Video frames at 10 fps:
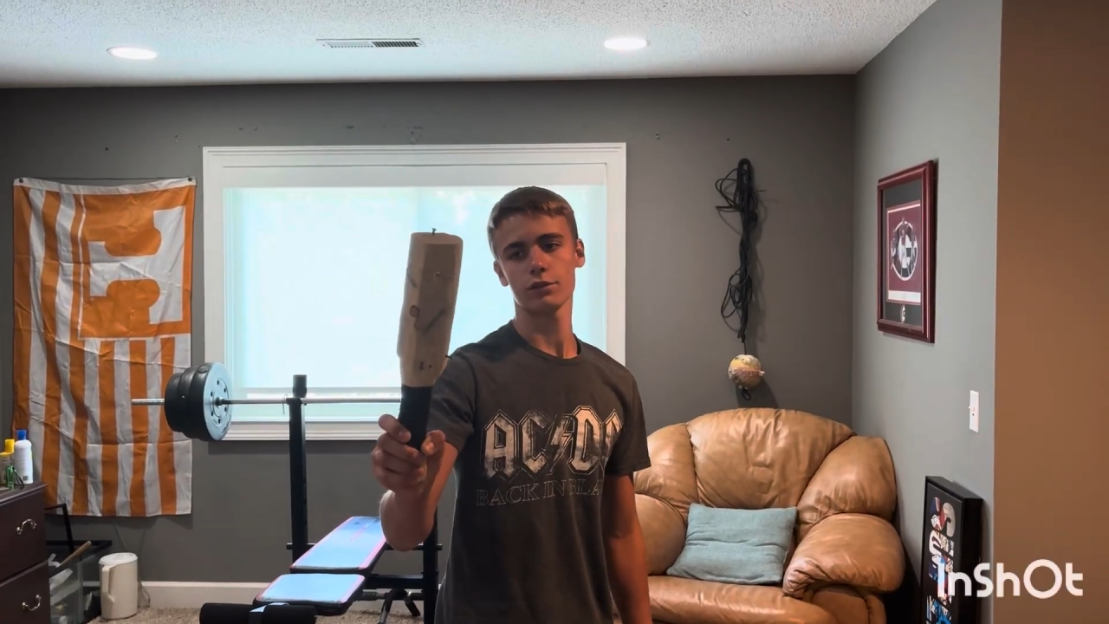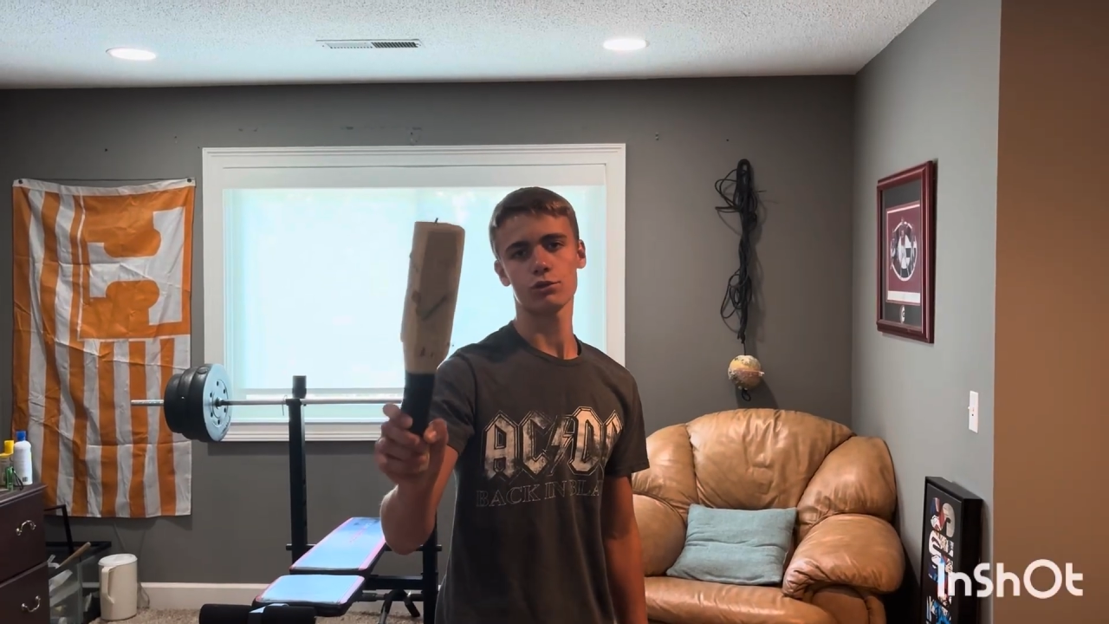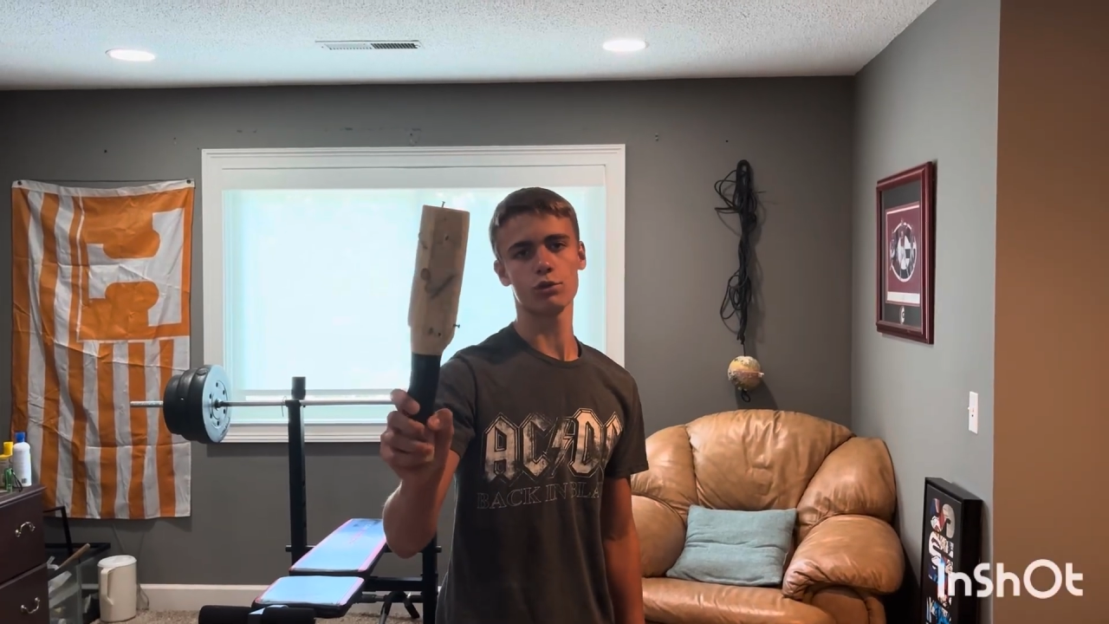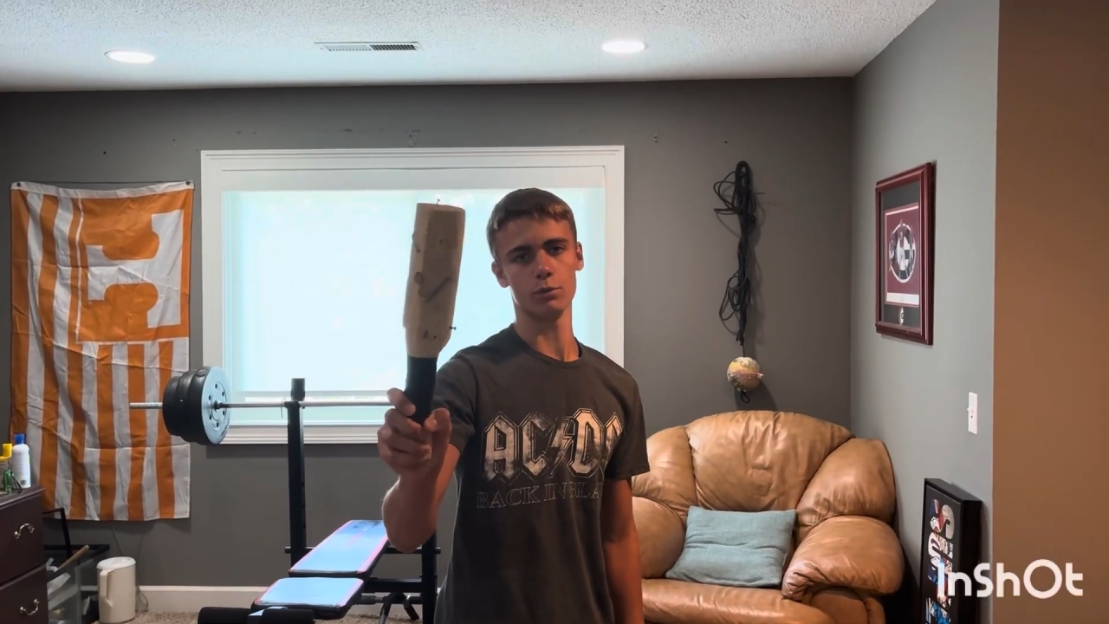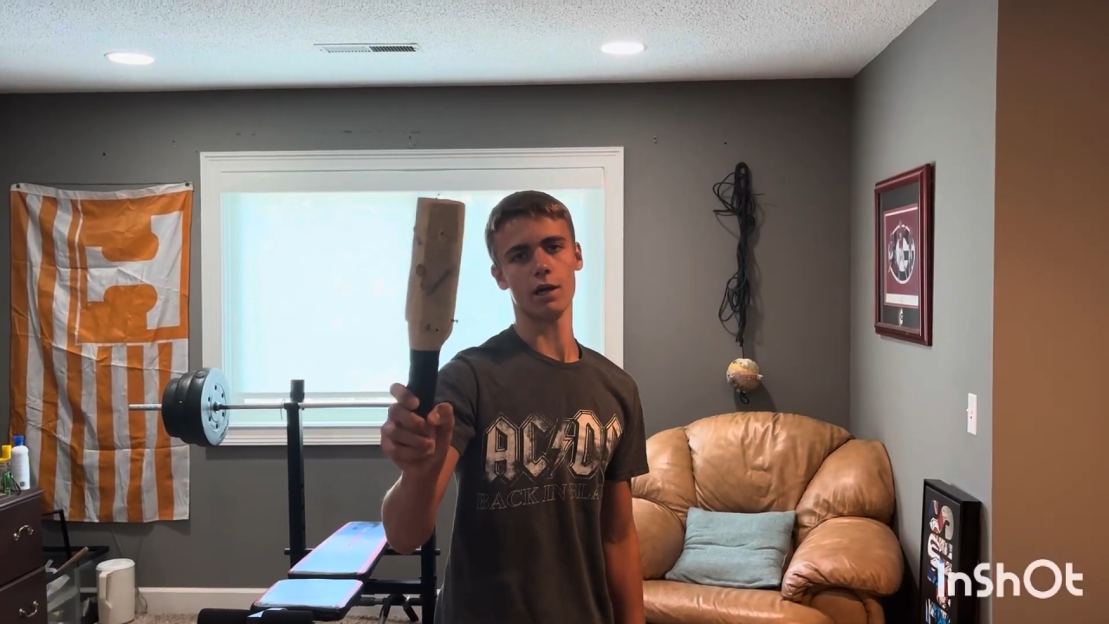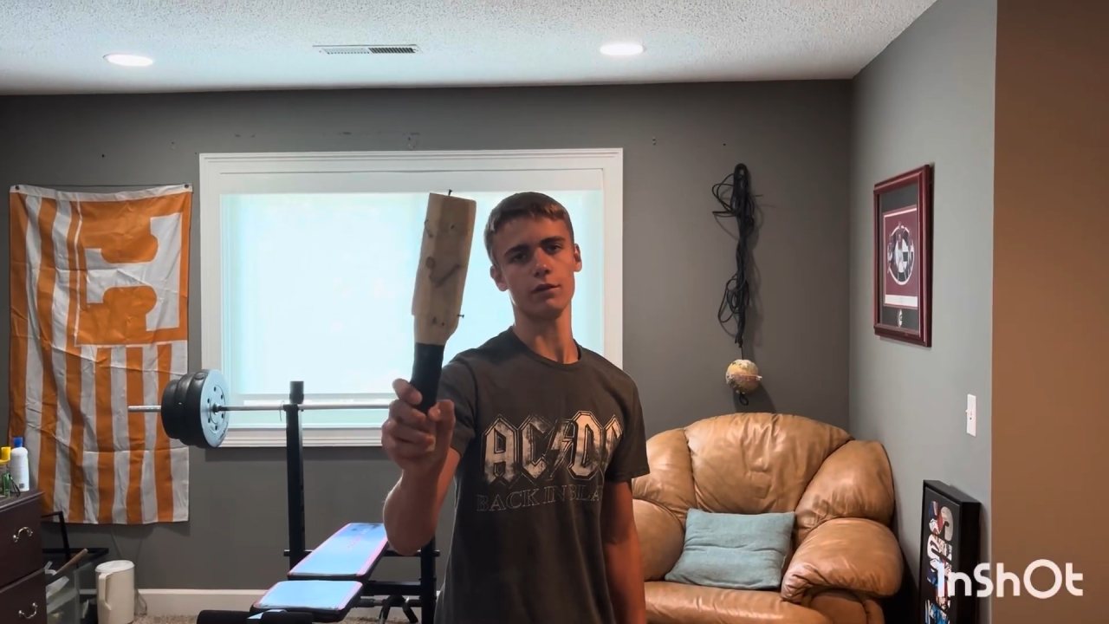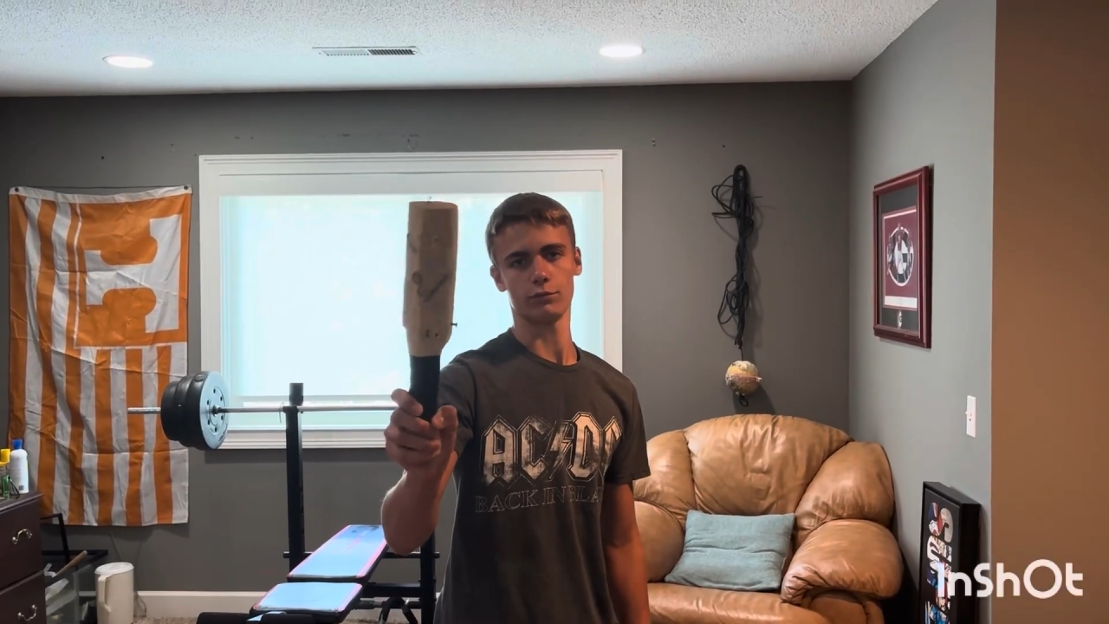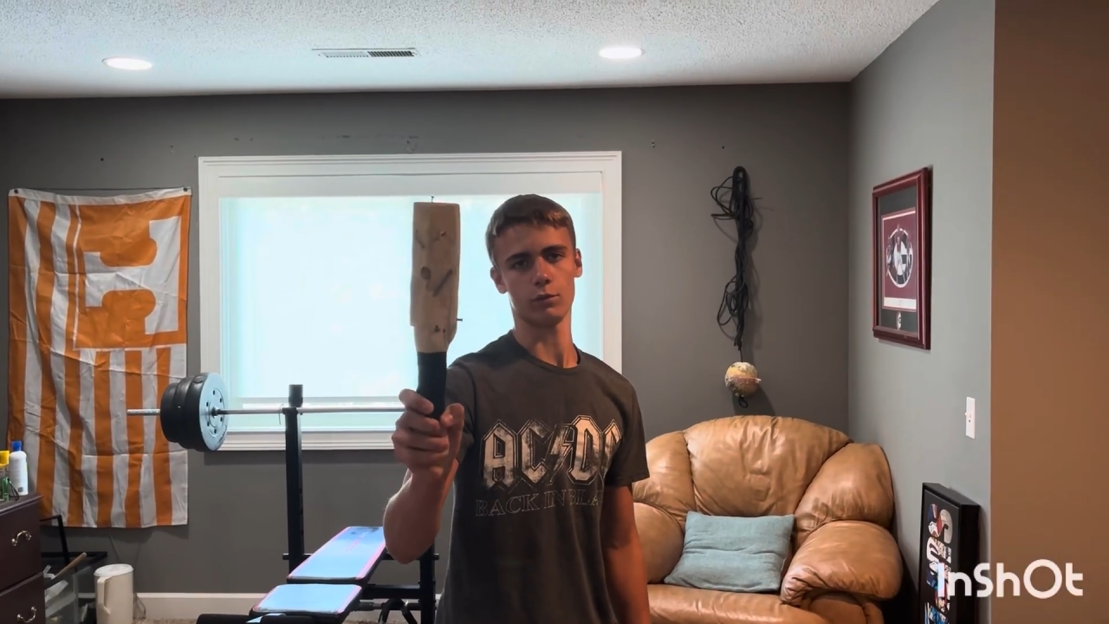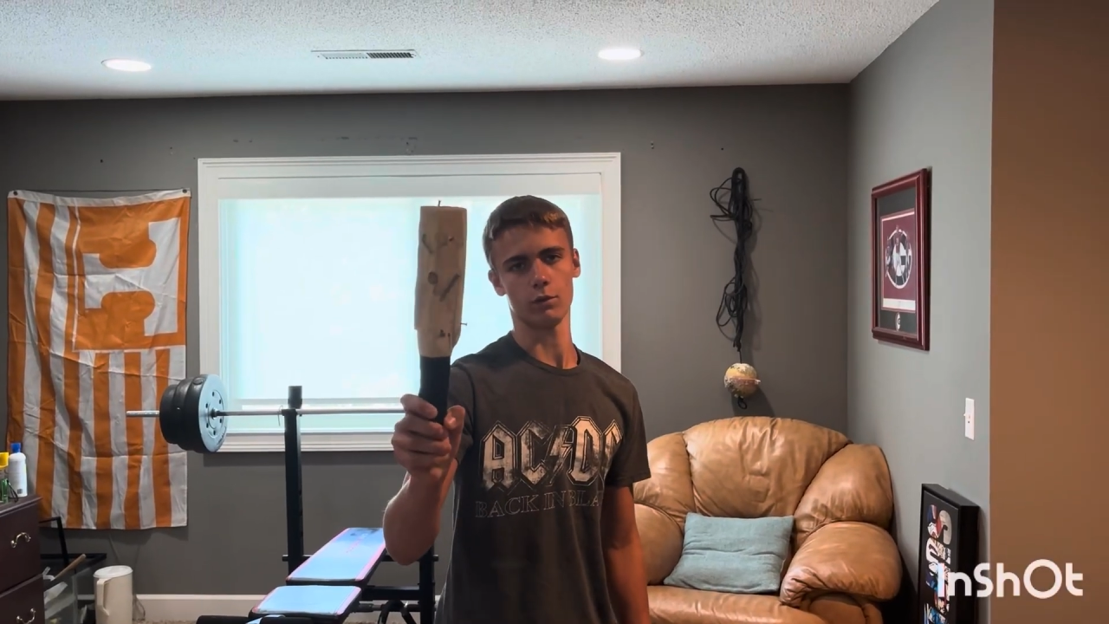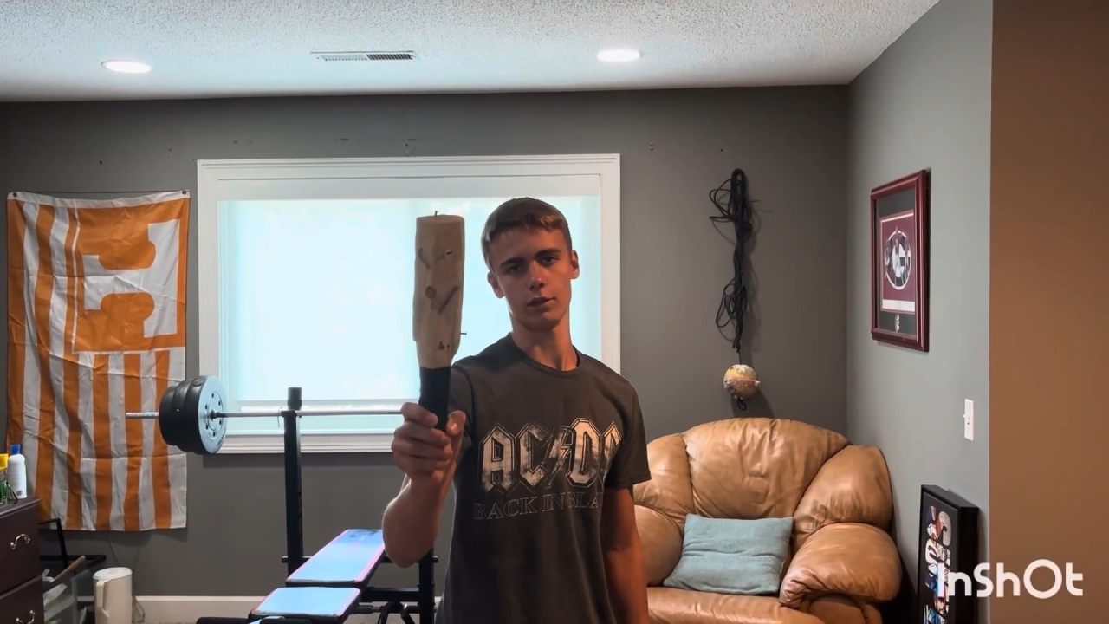
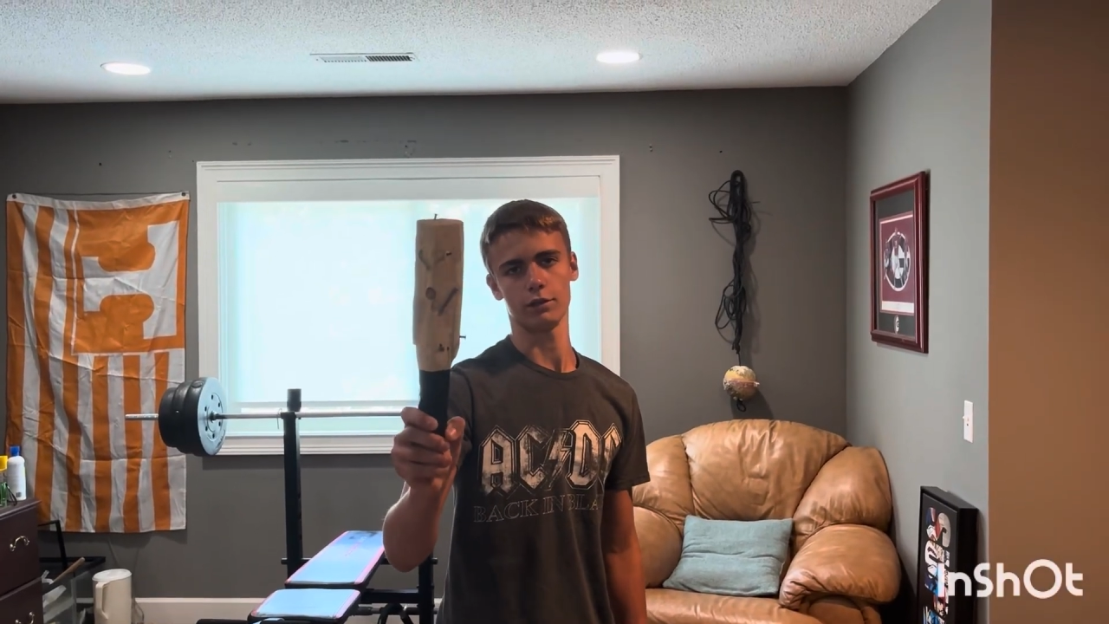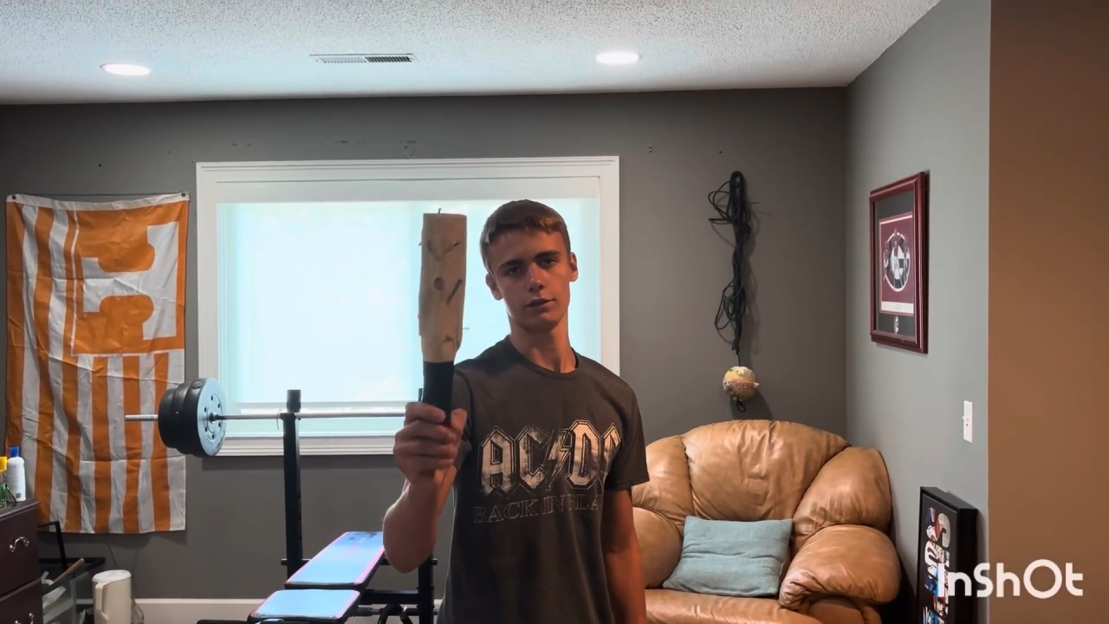2x4.